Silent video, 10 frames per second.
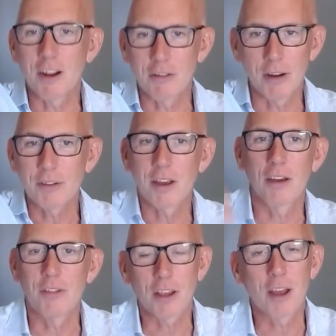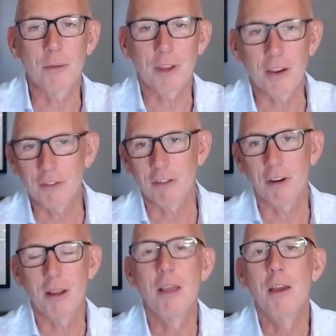growth curve that comes after it.